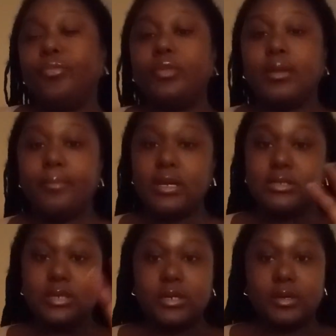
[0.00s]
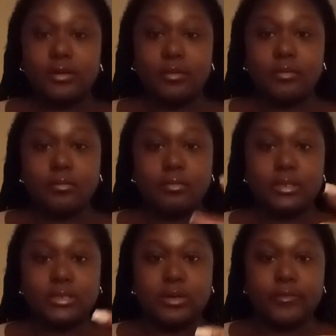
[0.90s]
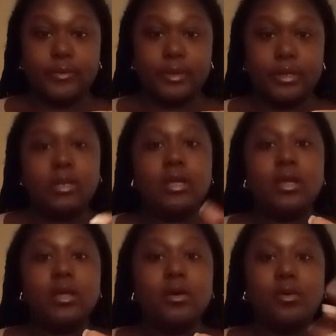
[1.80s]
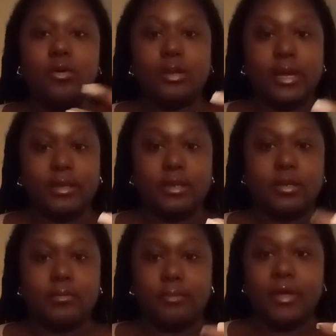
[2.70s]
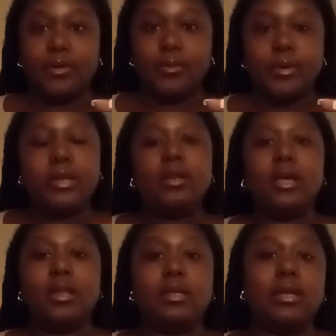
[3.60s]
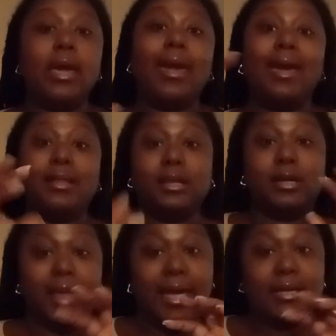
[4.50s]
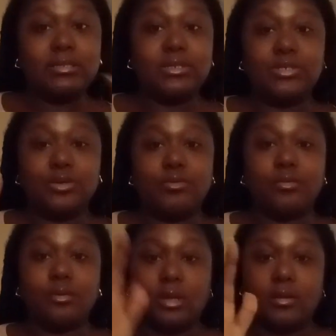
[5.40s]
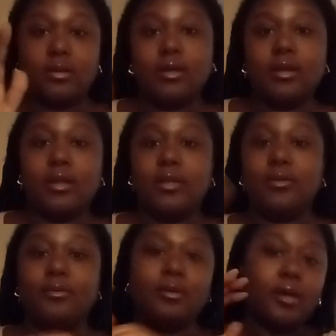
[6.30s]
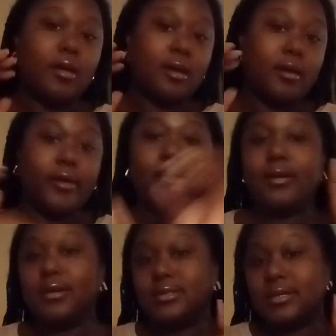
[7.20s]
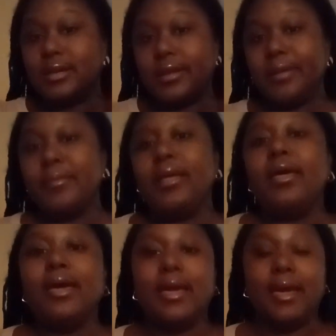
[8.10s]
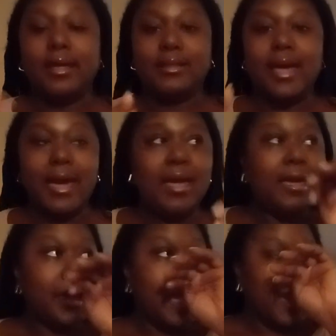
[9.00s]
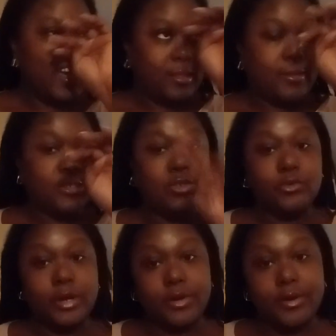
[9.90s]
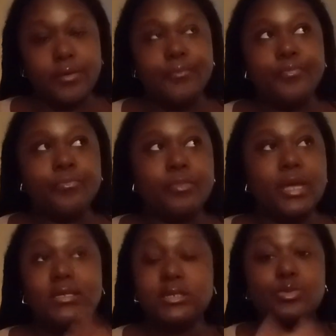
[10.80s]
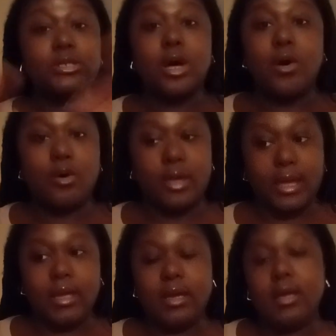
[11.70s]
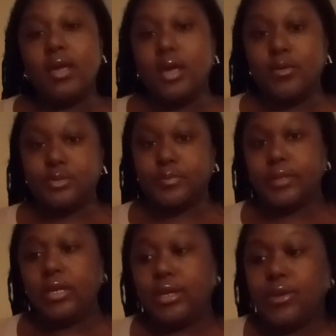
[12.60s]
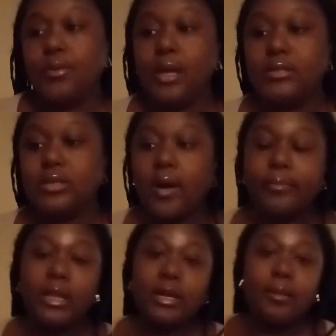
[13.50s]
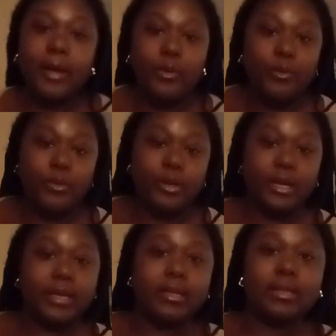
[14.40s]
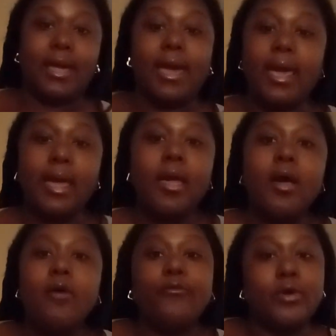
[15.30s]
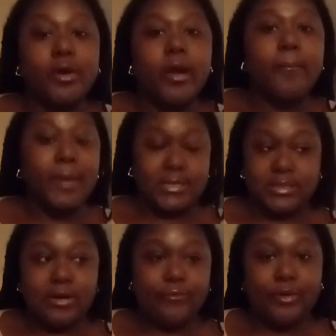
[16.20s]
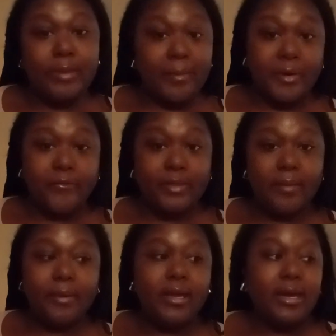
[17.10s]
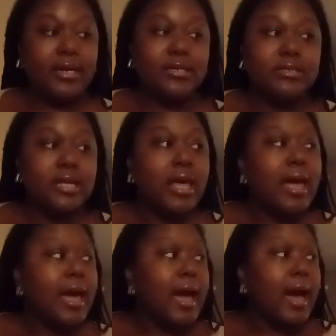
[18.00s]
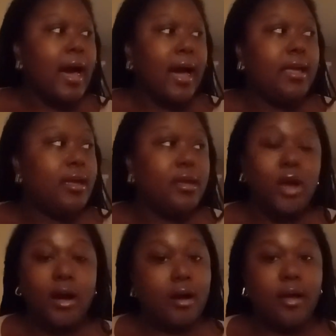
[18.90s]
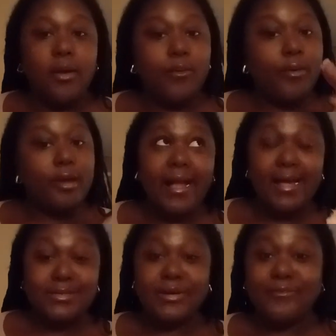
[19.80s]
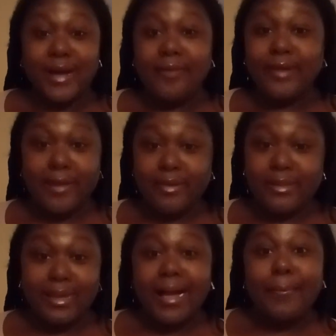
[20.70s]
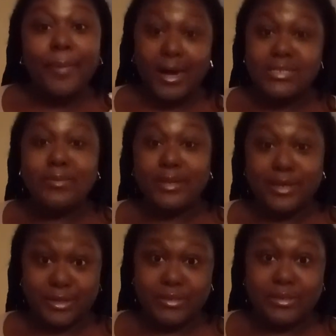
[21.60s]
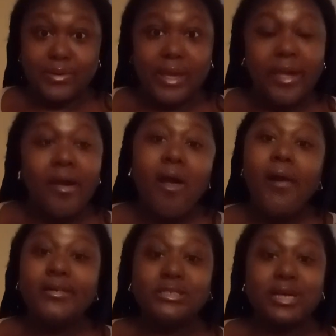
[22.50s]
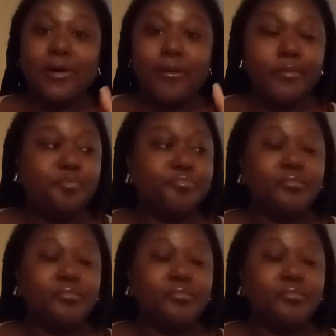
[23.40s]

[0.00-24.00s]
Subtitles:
the mixer, the silver one, or like the metal one, and then it had the glass that you, and then you shake it up. It had that, it had the strainer. It just was a whole kit. It was really cute, and so I'm thinking about going and getting that for myself for my birthday, because y'all, I got certified for everything I possibly could, okay? So,